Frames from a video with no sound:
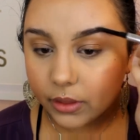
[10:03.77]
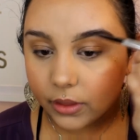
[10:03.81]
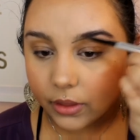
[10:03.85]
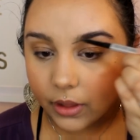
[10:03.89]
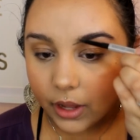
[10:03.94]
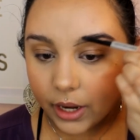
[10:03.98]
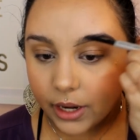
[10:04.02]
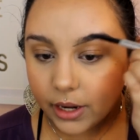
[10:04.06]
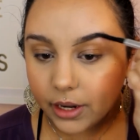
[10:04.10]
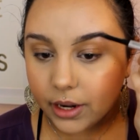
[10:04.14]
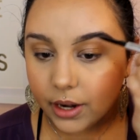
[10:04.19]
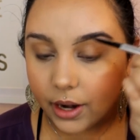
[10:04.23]

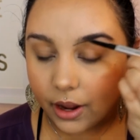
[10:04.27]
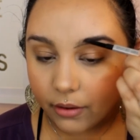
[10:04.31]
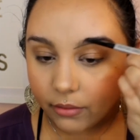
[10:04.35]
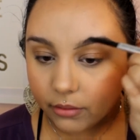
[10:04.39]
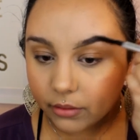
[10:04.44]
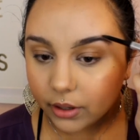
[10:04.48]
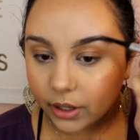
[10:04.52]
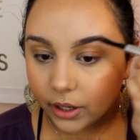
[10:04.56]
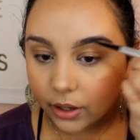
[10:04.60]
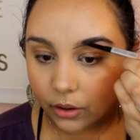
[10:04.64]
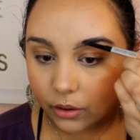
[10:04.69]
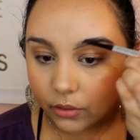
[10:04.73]
I never
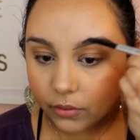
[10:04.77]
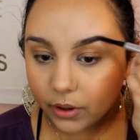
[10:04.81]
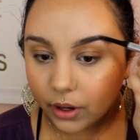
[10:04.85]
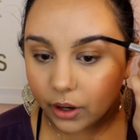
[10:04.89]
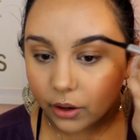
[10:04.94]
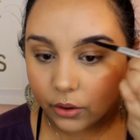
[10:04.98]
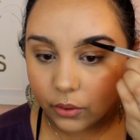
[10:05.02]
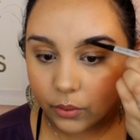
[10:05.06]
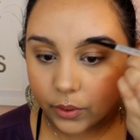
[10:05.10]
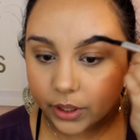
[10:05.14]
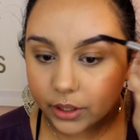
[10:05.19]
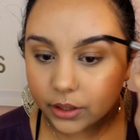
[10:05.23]
get over how
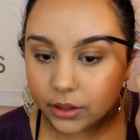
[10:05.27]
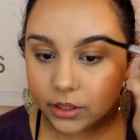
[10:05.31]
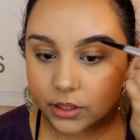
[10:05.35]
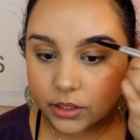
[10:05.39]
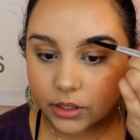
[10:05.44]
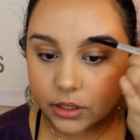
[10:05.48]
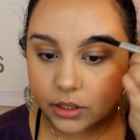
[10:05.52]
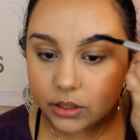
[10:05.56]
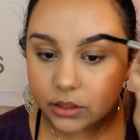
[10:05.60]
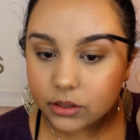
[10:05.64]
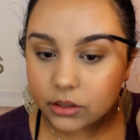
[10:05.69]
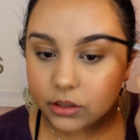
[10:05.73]
quick this
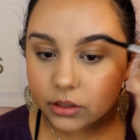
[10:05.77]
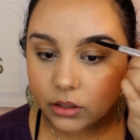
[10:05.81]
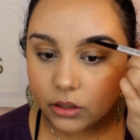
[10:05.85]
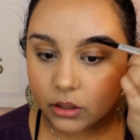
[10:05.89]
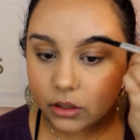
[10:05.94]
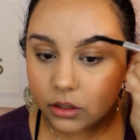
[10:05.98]
is.